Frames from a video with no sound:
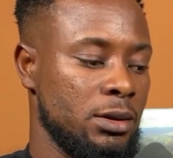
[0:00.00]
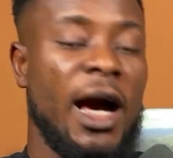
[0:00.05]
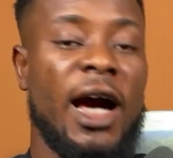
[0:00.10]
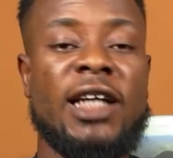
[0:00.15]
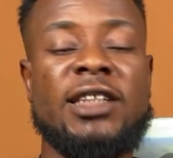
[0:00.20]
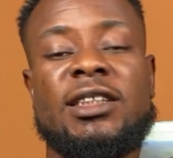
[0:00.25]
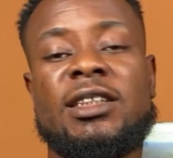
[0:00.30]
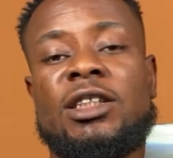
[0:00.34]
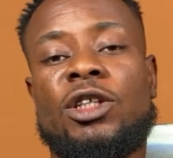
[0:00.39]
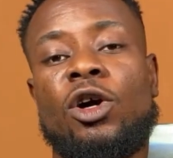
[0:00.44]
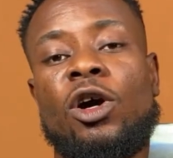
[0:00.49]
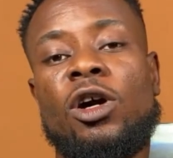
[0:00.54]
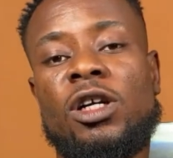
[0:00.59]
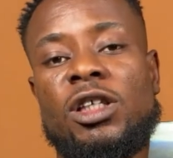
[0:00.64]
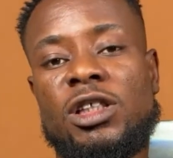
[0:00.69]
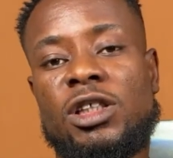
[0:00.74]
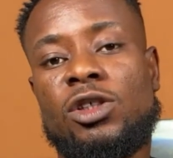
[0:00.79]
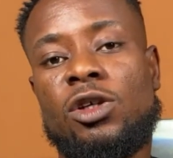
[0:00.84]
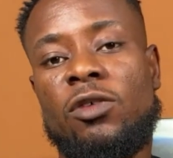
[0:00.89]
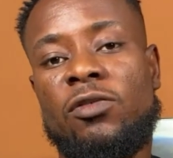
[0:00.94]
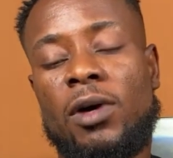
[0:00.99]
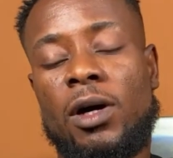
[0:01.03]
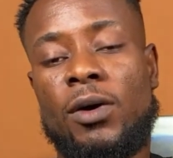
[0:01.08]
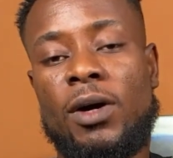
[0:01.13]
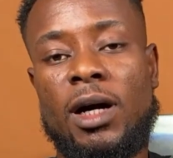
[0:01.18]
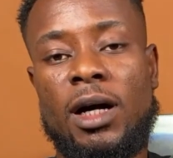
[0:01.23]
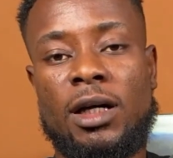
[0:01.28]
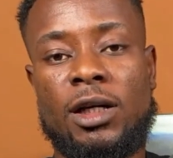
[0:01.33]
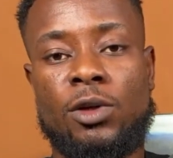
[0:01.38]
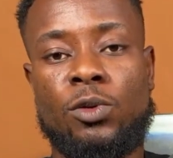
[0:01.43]
as the origin of
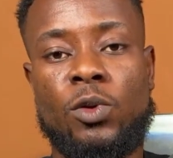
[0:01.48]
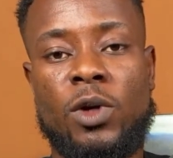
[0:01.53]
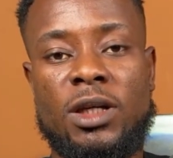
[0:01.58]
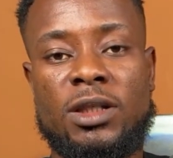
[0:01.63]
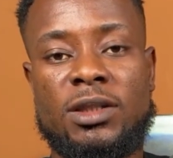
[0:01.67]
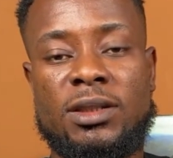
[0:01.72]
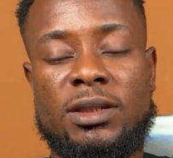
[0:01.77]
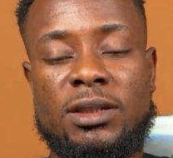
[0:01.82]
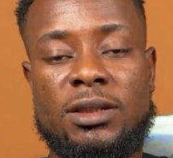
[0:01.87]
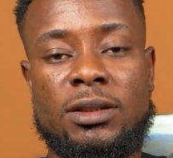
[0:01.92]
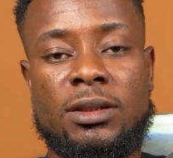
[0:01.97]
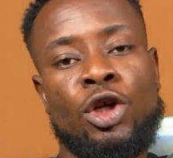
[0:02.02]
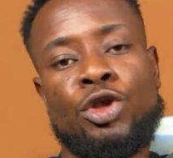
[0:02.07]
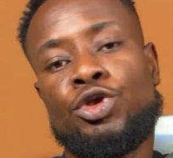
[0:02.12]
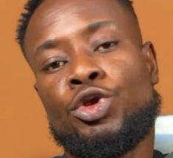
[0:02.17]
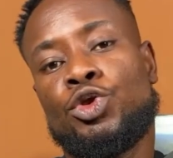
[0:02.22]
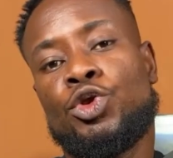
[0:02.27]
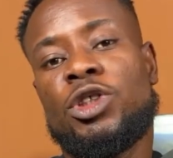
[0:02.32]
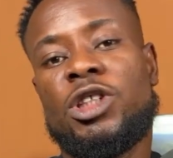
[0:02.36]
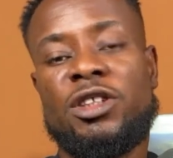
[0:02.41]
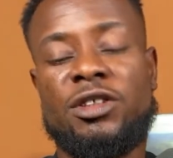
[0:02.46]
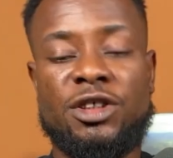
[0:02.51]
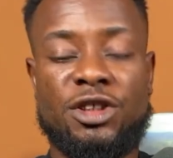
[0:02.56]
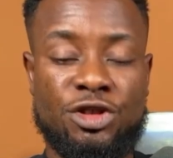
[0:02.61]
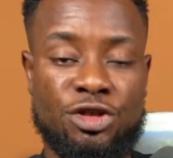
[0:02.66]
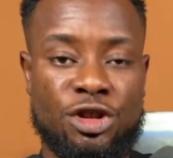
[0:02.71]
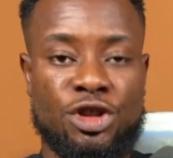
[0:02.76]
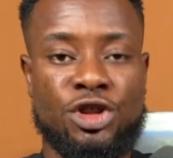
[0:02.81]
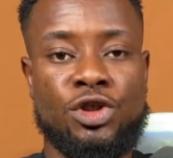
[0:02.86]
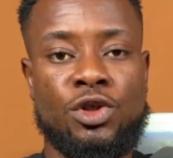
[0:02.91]
our request due to the
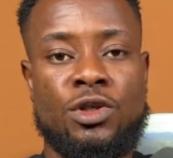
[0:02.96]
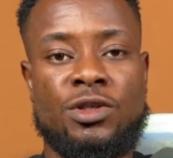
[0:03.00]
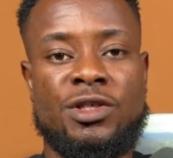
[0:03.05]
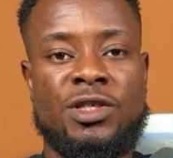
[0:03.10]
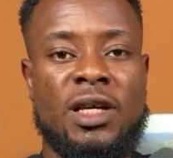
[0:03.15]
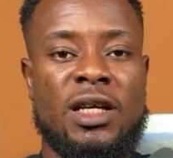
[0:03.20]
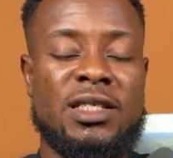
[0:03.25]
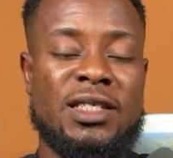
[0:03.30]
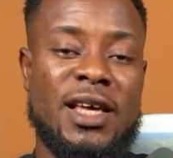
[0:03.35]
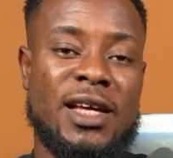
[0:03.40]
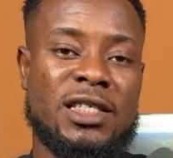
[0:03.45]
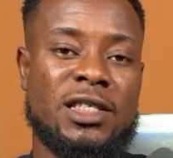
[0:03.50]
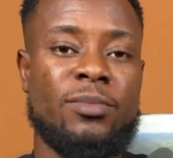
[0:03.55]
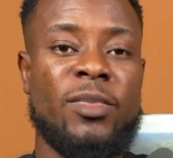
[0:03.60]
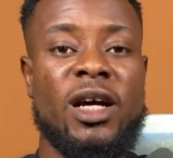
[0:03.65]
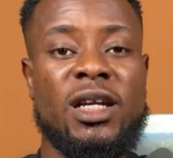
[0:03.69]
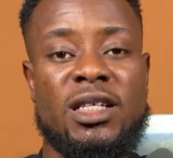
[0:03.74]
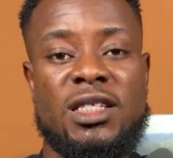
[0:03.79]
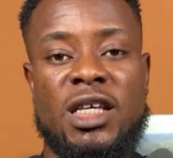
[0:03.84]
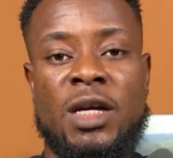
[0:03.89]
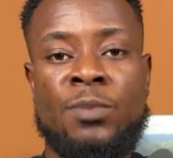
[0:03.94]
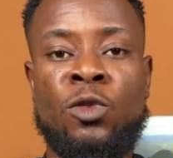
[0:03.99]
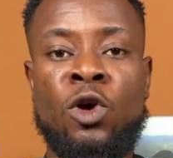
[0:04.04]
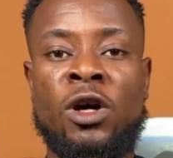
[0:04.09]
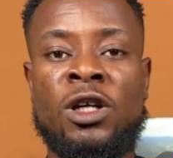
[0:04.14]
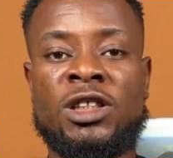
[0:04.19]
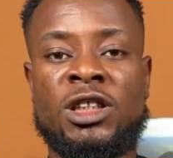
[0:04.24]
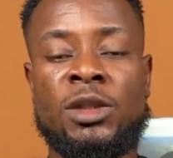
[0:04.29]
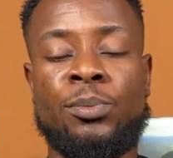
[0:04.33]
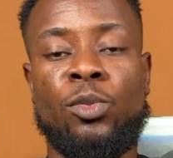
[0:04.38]
restrictions set by the same
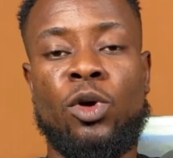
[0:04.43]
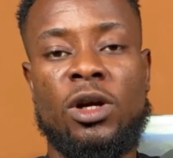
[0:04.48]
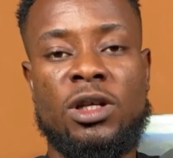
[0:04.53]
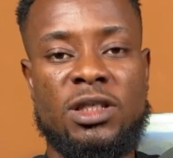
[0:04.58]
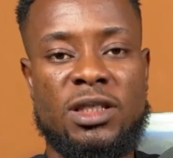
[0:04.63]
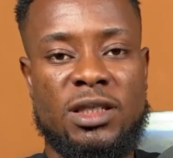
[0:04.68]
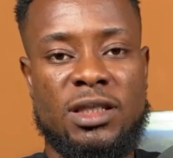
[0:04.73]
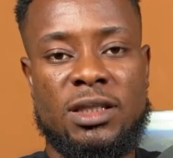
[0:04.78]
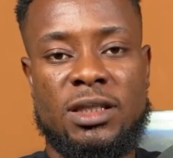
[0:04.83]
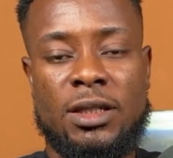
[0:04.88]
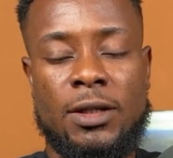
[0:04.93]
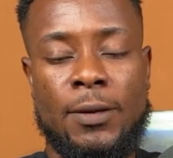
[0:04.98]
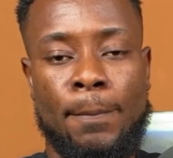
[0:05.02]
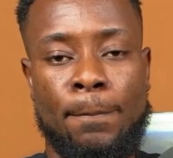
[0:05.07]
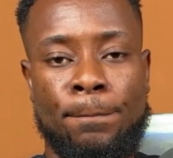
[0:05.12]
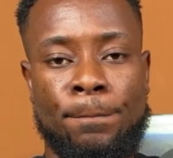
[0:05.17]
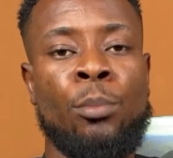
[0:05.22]
origin policy.